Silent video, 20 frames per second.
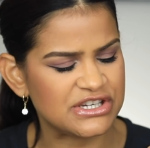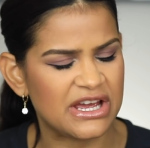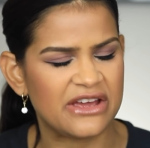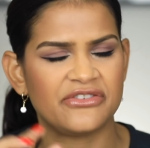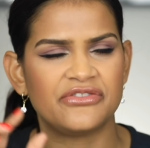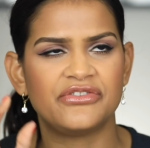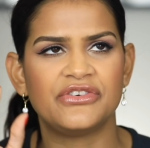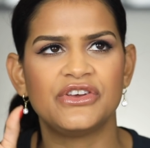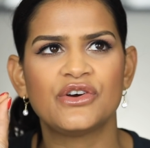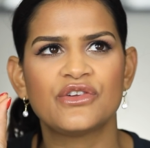I
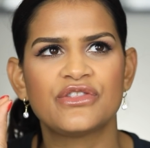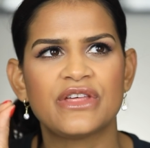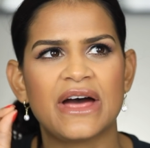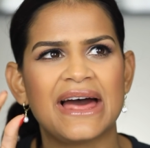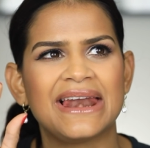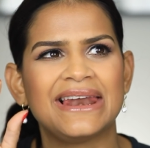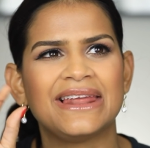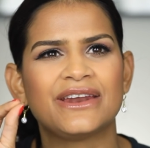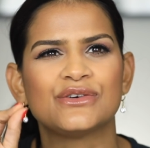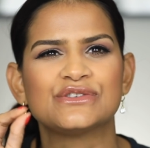feel
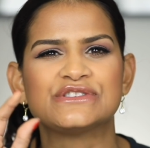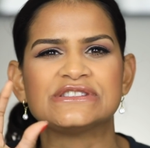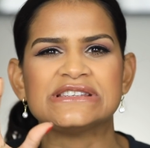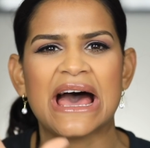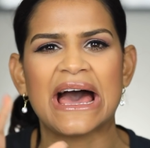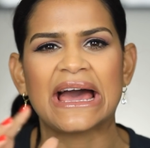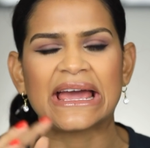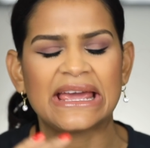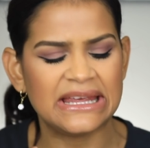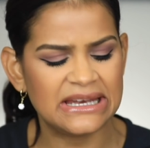that little
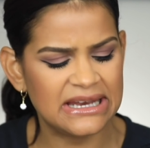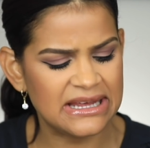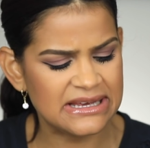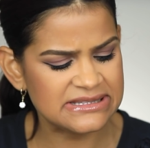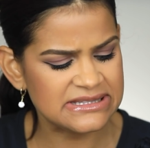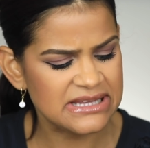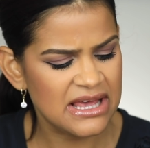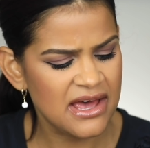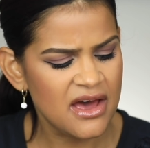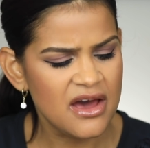
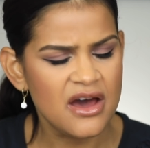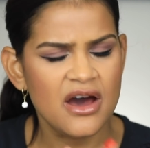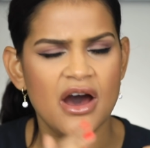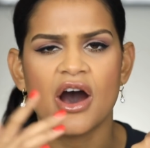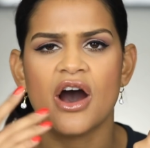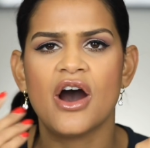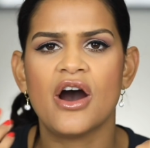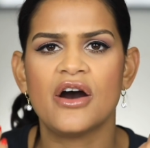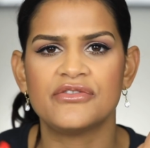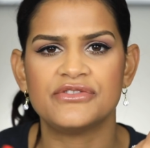tackiness
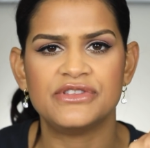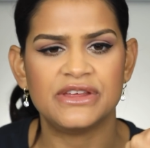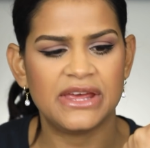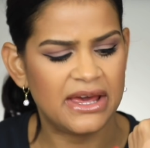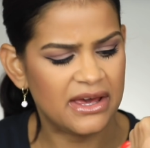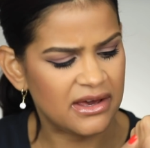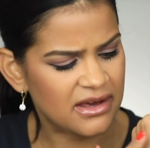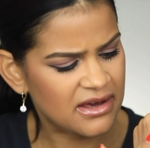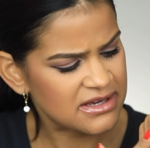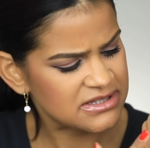of
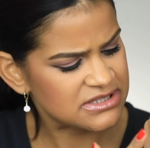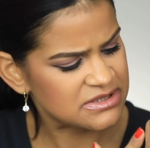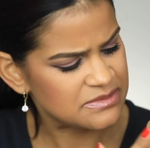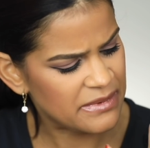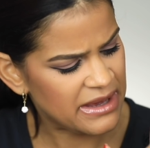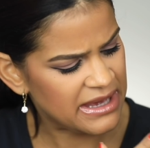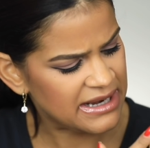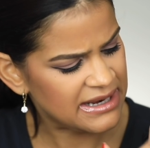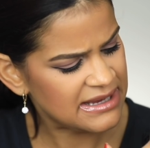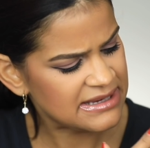the IT
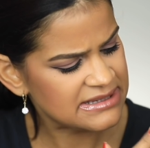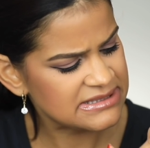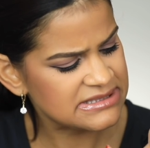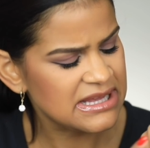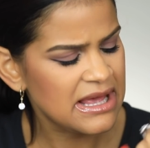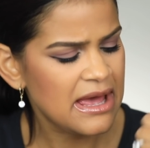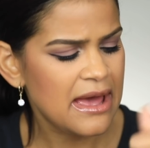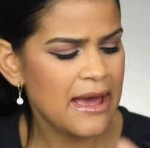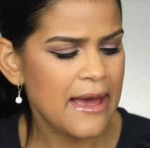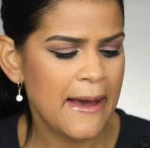Cosmetics,
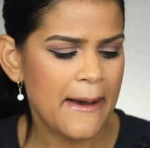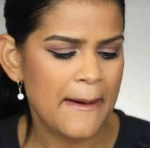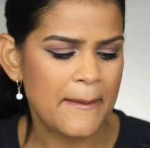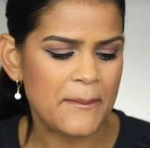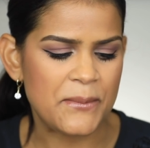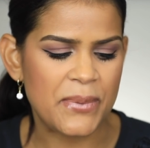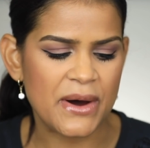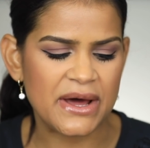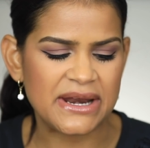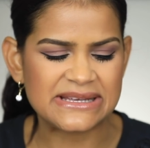
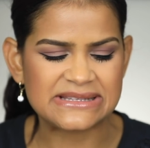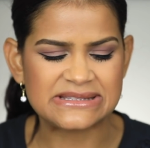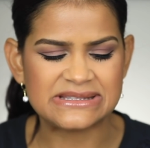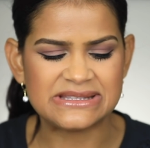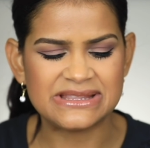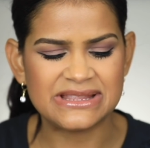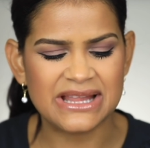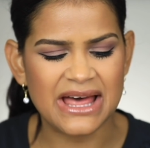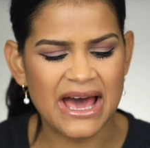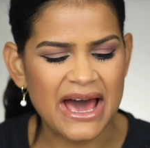but it's
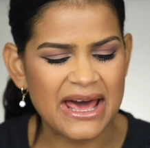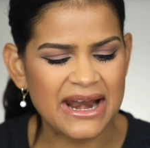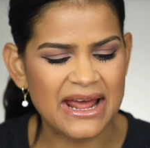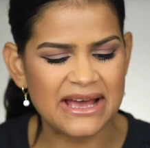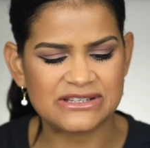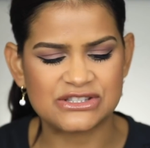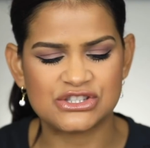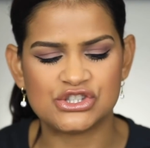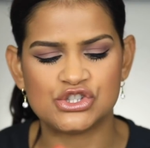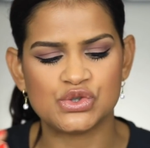not
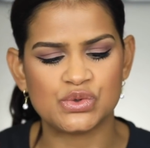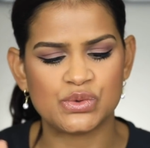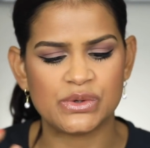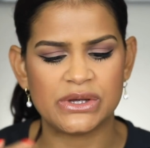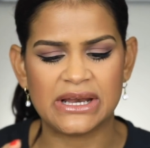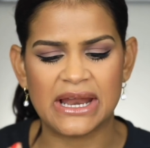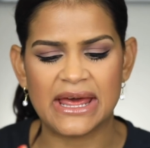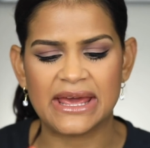as dewy.